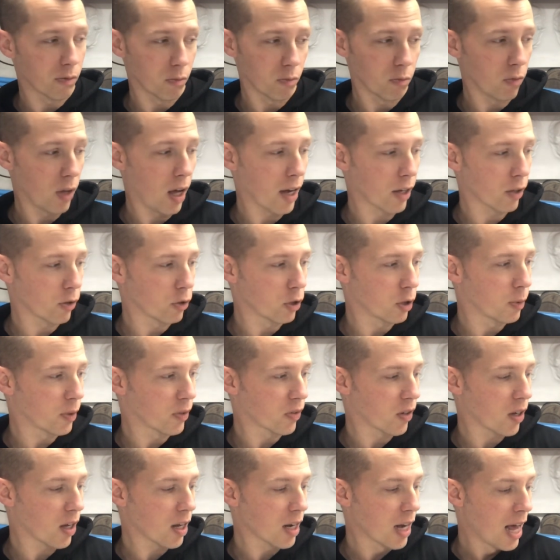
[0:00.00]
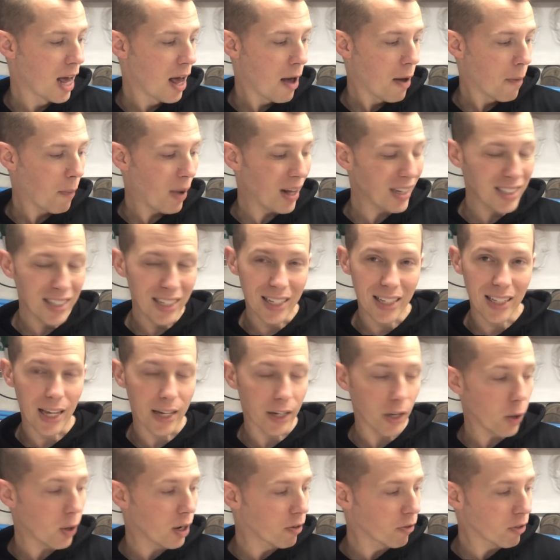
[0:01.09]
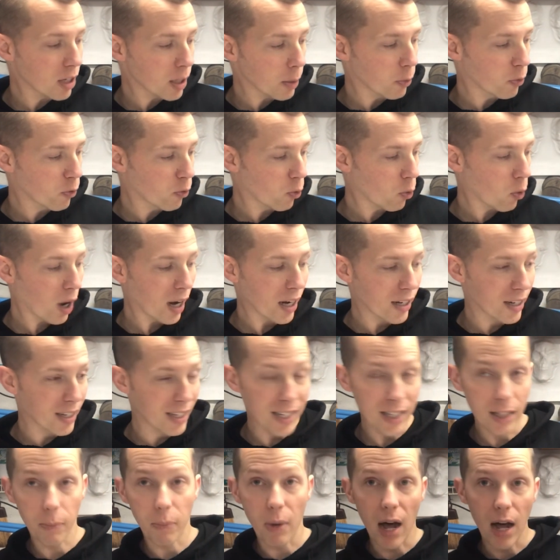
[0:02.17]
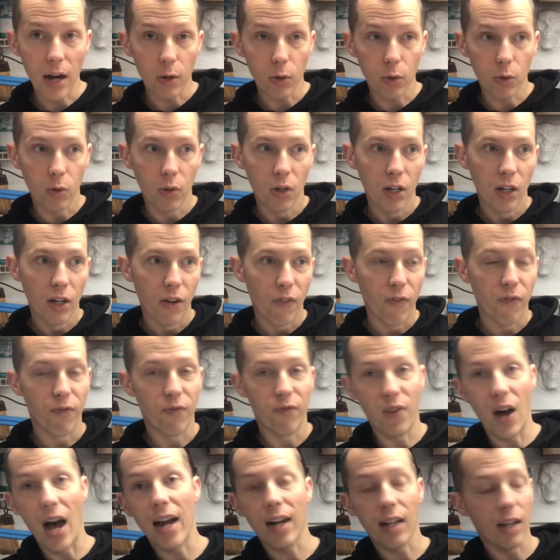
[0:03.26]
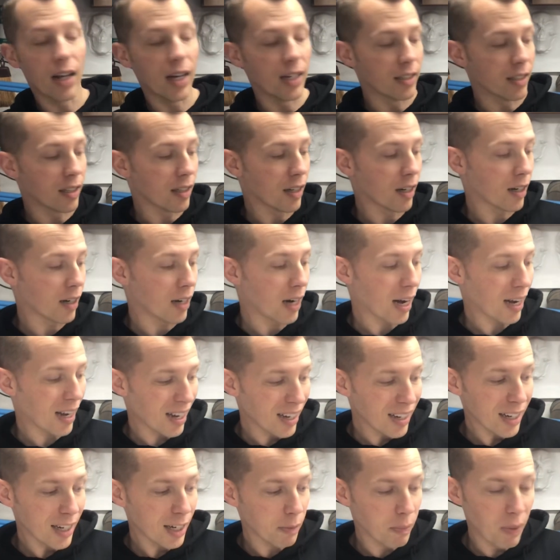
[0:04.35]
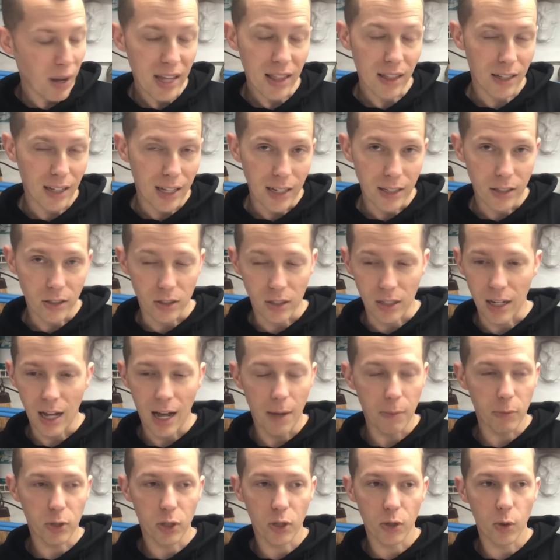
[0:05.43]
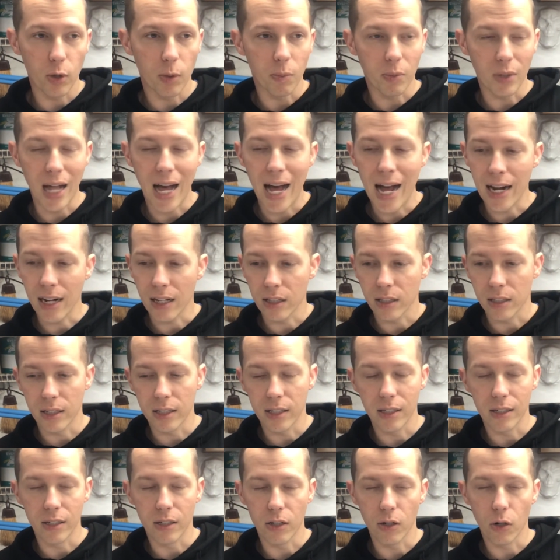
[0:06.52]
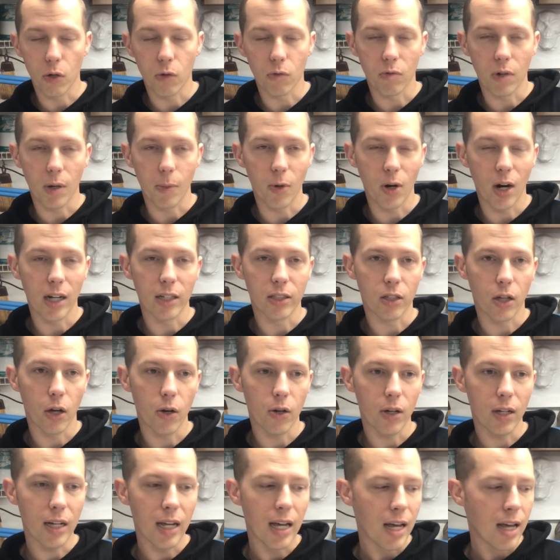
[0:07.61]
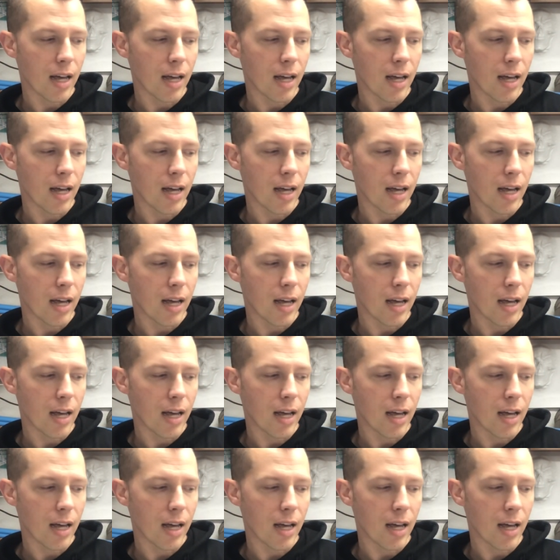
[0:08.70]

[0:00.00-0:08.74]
Hot glue should be fine. But I just need to get that going. And really, before I get the bottle finalized in there, I kind of need to paint the lantern. I'm just going to do it black, the good old rubberized coating.